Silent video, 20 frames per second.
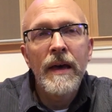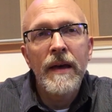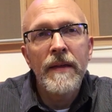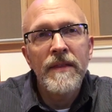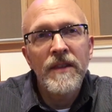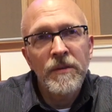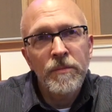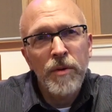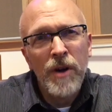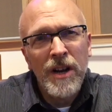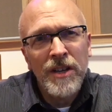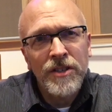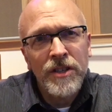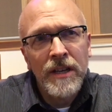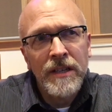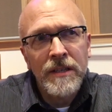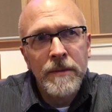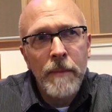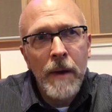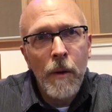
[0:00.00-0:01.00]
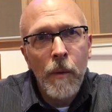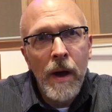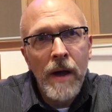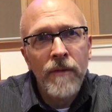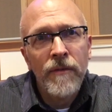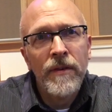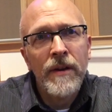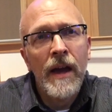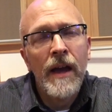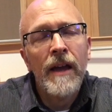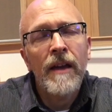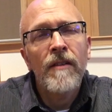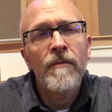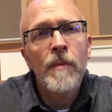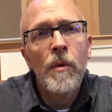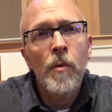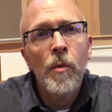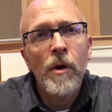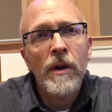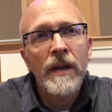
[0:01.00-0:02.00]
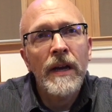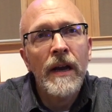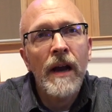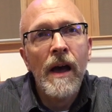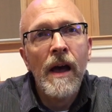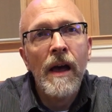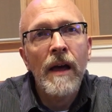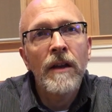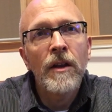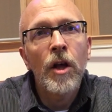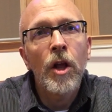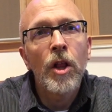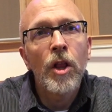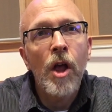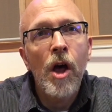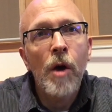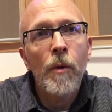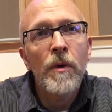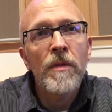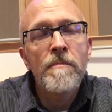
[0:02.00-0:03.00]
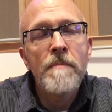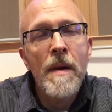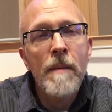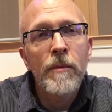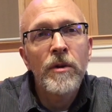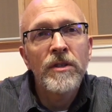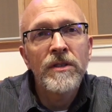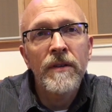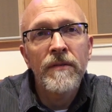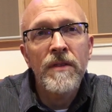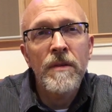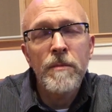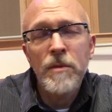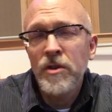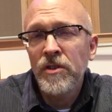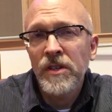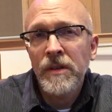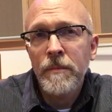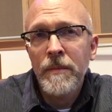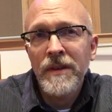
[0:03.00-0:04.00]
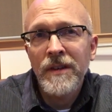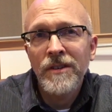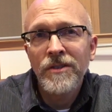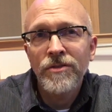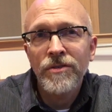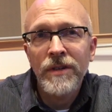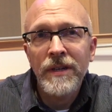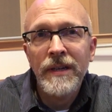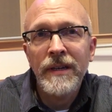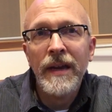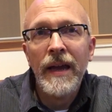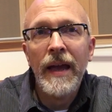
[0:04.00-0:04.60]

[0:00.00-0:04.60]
This project my wife and I have been working on along with members of the music ministry